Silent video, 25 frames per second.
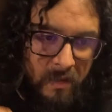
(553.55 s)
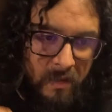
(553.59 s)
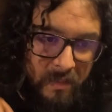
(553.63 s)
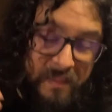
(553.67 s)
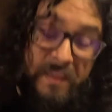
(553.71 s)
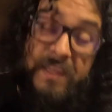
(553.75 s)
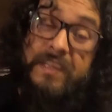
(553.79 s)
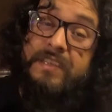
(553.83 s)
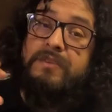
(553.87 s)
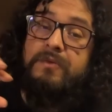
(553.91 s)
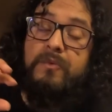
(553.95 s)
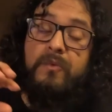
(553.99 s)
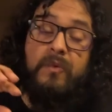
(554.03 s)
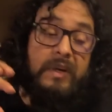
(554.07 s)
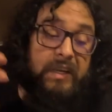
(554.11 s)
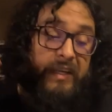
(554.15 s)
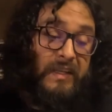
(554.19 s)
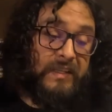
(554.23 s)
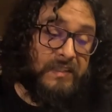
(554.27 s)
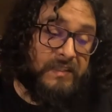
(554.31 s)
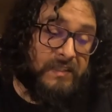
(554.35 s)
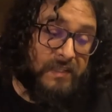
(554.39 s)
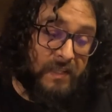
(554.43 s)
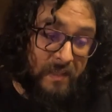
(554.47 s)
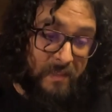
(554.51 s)
This
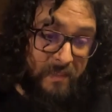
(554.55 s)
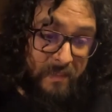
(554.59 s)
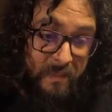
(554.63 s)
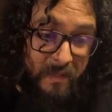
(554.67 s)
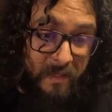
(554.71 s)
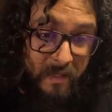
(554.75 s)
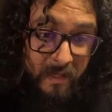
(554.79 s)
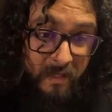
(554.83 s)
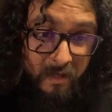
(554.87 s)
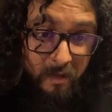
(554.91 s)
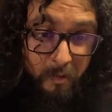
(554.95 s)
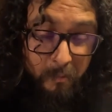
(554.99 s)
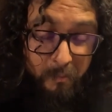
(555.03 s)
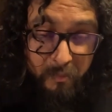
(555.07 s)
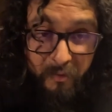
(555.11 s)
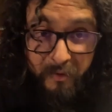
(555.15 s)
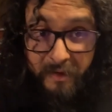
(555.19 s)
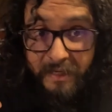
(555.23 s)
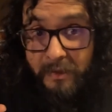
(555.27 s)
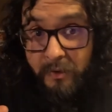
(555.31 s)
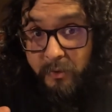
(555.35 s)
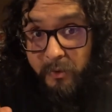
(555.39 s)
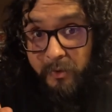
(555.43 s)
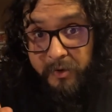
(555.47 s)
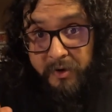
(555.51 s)
was the
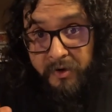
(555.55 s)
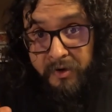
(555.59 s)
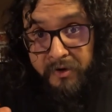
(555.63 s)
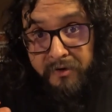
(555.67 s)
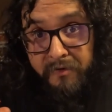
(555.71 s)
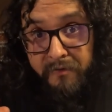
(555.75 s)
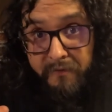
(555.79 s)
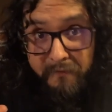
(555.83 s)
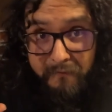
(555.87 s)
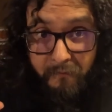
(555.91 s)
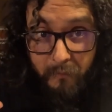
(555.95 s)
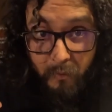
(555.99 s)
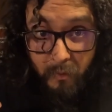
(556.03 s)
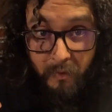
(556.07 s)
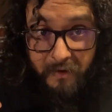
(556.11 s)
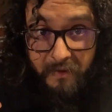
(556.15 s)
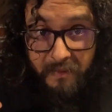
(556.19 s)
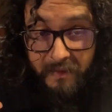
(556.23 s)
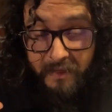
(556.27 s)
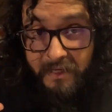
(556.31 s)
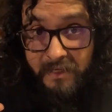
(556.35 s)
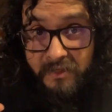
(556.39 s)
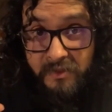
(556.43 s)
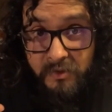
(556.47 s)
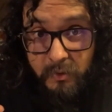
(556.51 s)
pre-order for
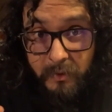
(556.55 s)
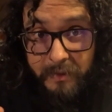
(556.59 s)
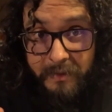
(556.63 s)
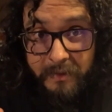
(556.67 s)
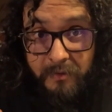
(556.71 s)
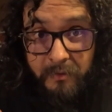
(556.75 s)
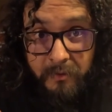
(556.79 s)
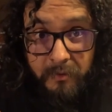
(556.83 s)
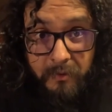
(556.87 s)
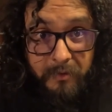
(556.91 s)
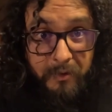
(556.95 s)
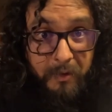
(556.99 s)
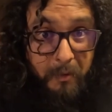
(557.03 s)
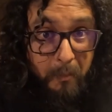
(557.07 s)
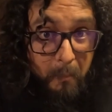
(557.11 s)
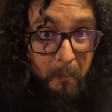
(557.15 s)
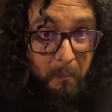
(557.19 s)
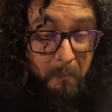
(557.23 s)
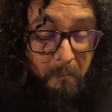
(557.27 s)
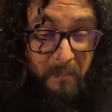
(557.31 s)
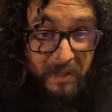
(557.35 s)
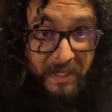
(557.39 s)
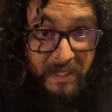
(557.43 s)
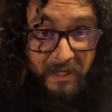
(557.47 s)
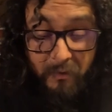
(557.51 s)
the Joycult
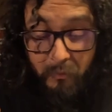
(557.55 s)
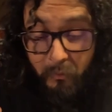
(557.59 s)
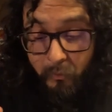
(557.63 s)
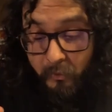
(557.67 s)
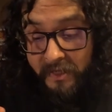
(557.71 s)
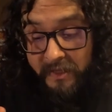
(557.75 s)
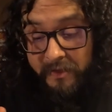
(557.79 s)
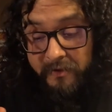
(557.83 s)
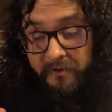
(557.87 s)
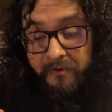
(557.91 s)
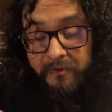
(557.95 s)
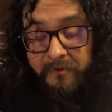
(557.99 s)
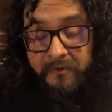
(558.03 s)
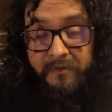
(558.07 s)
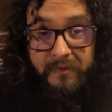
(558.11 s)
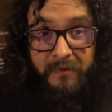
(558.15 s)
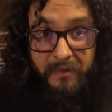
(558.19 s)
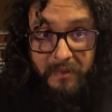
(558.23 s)
Beeeeg Wheel,